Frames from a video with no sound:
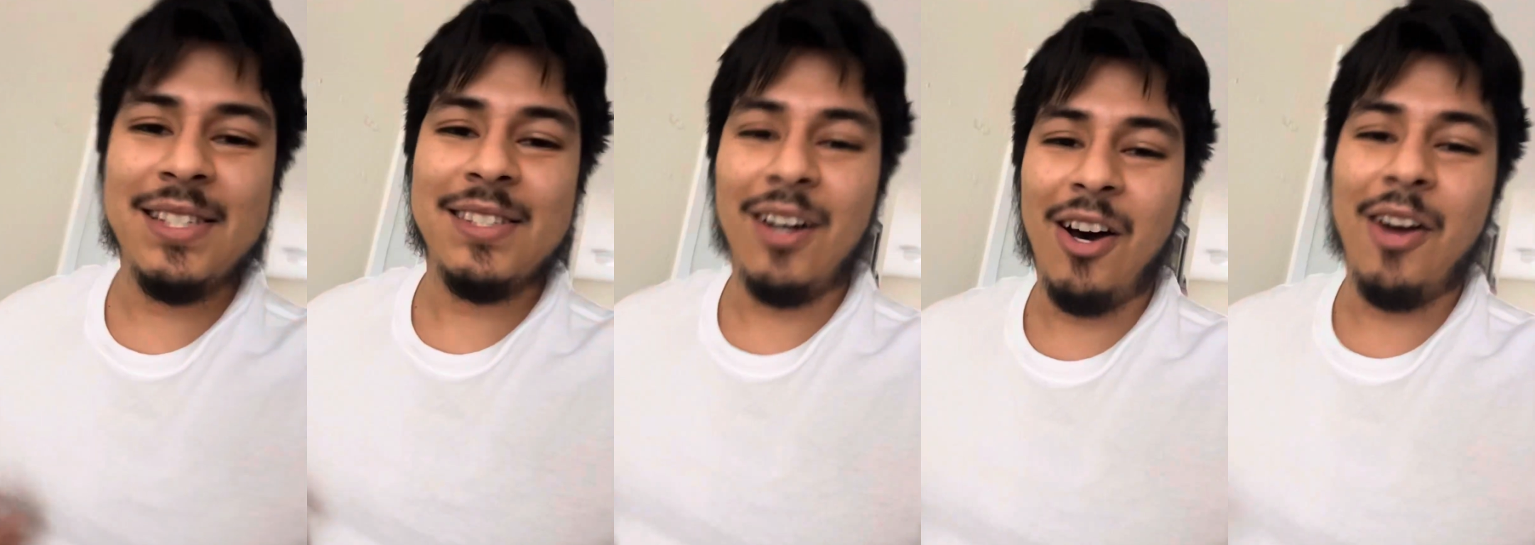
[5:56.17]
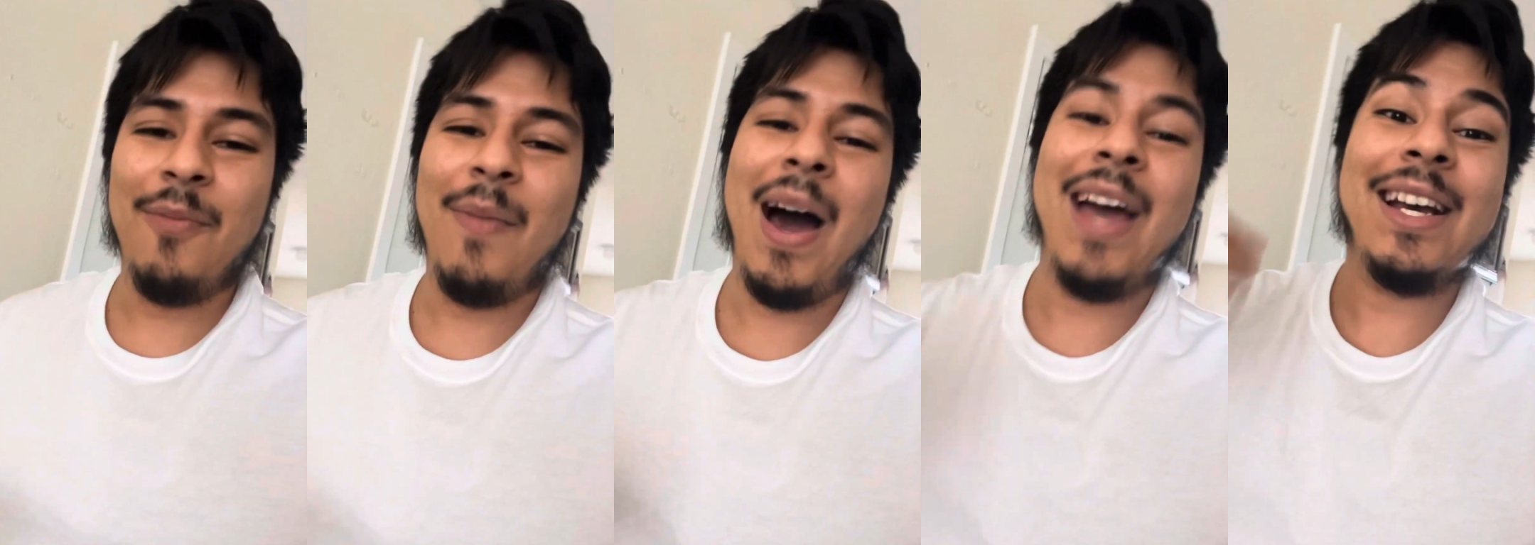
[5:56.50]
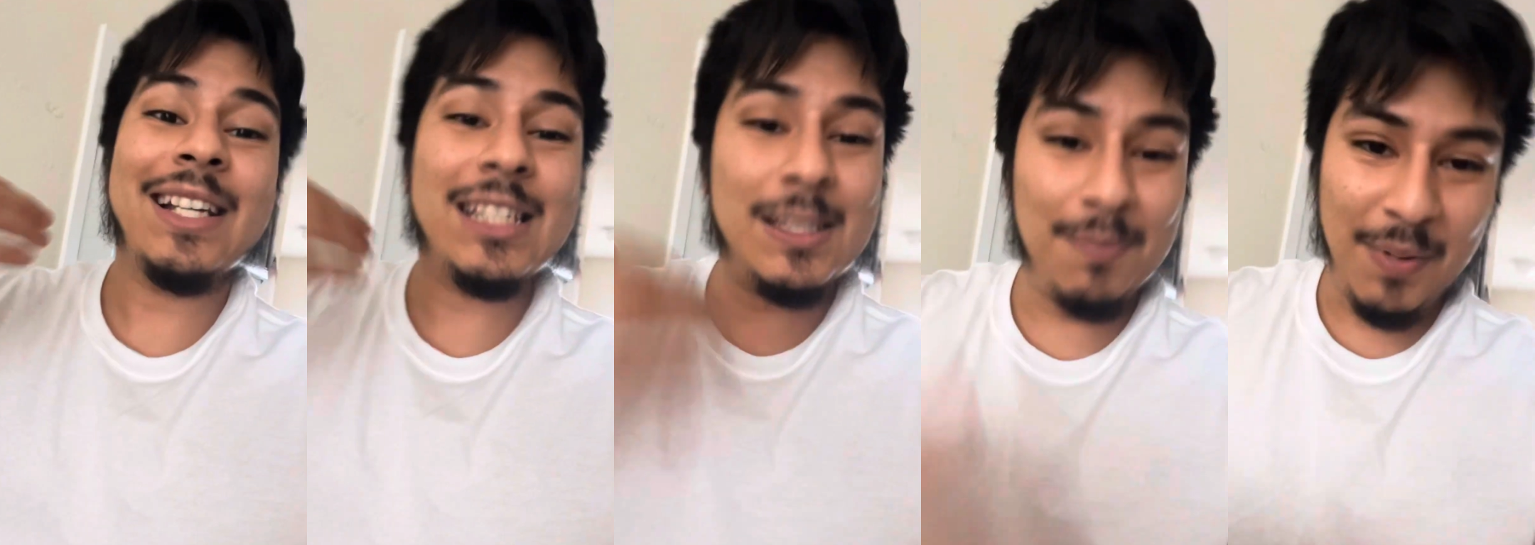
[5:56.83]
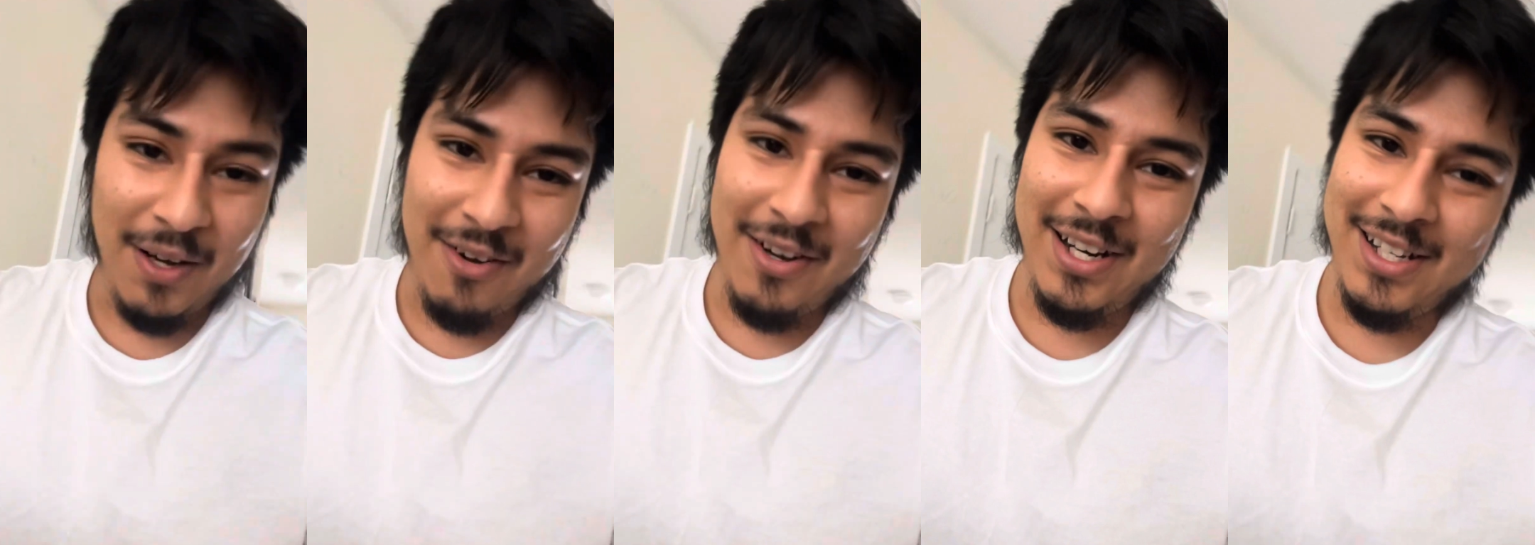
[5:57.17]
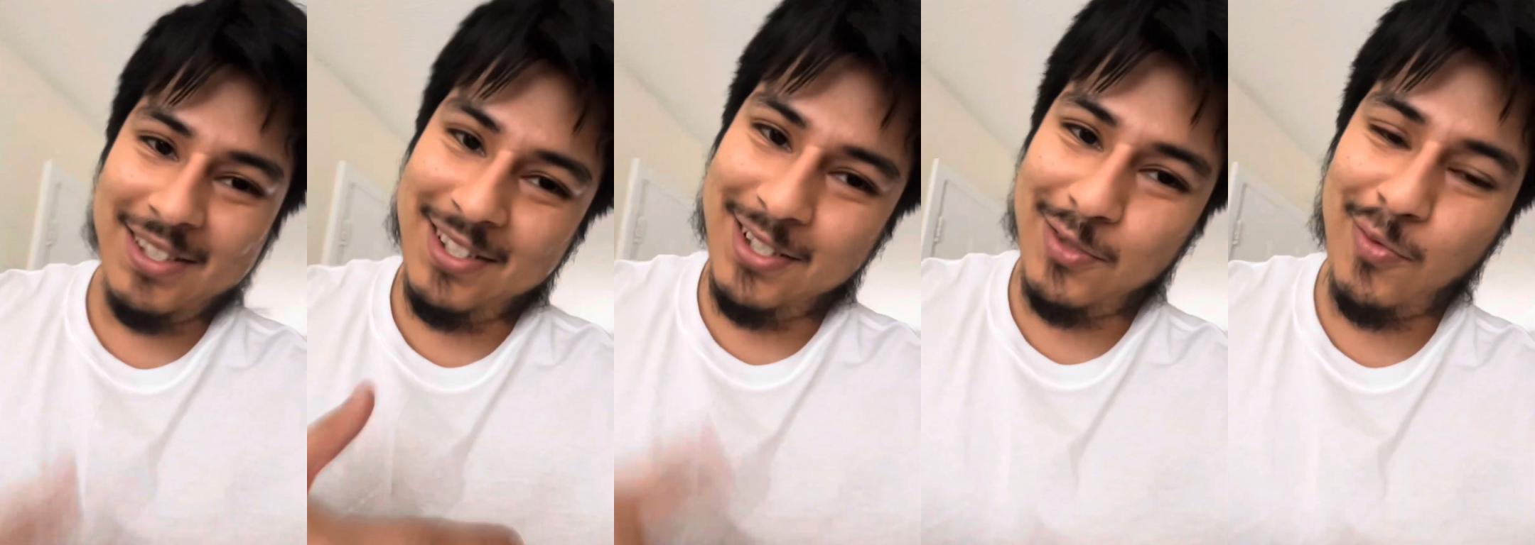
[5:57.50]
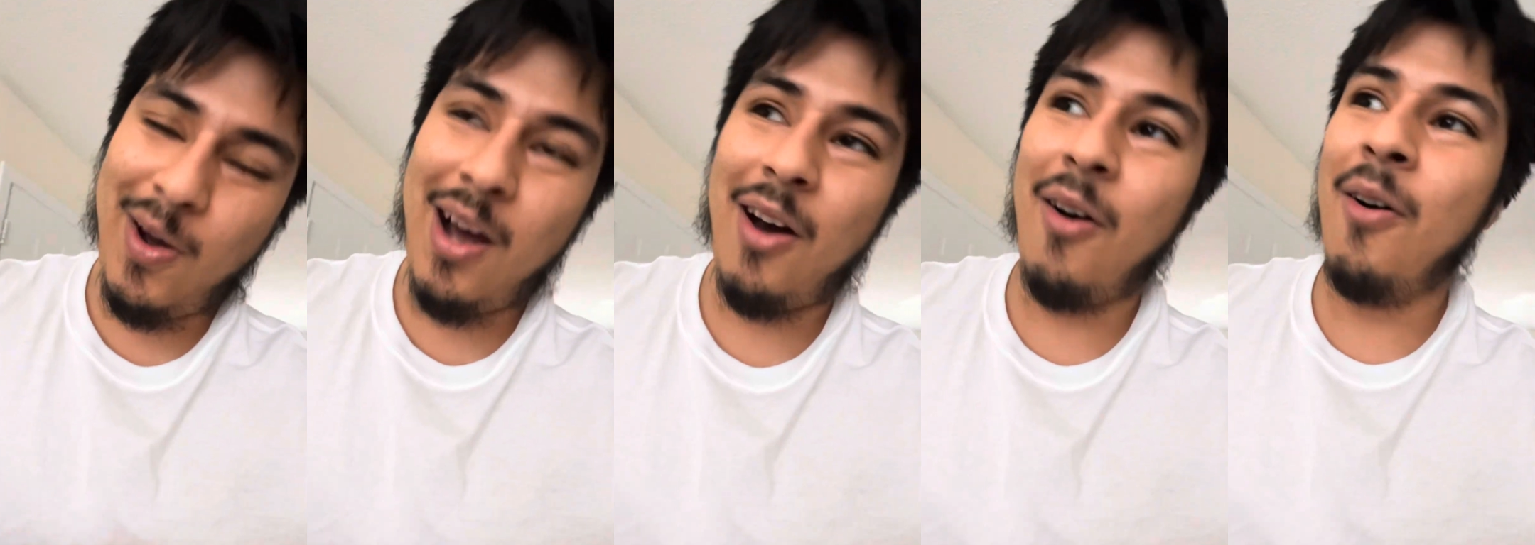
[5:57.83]
on my experience as
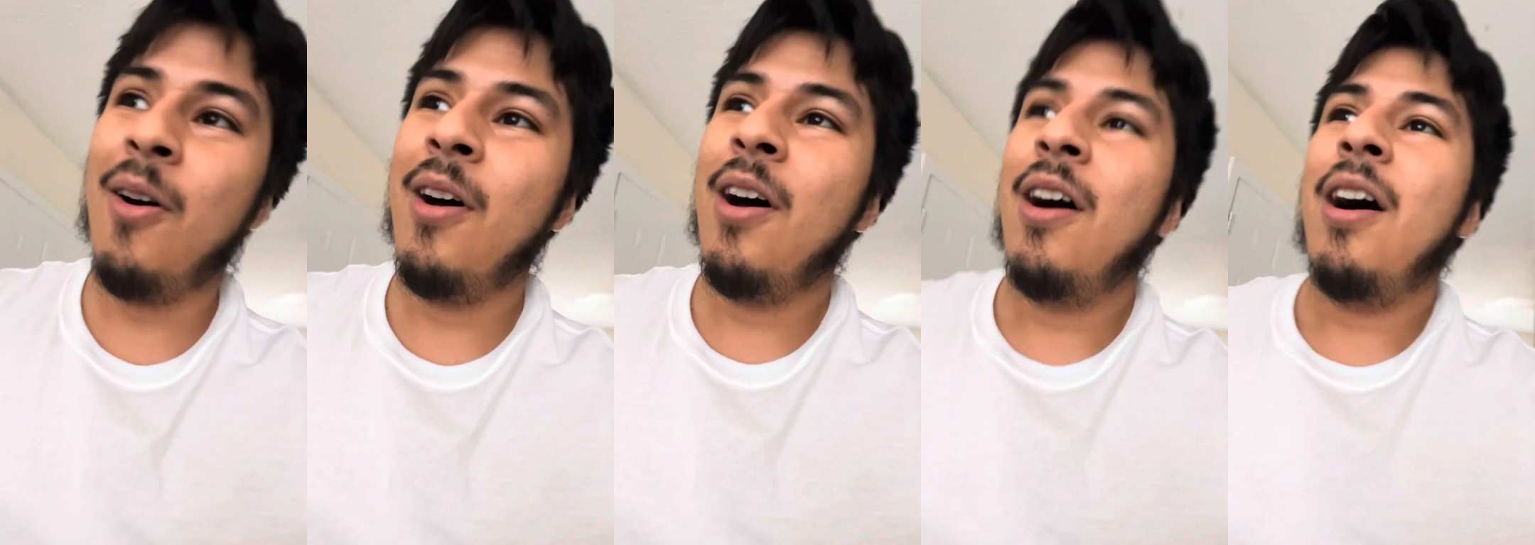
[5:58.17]
well,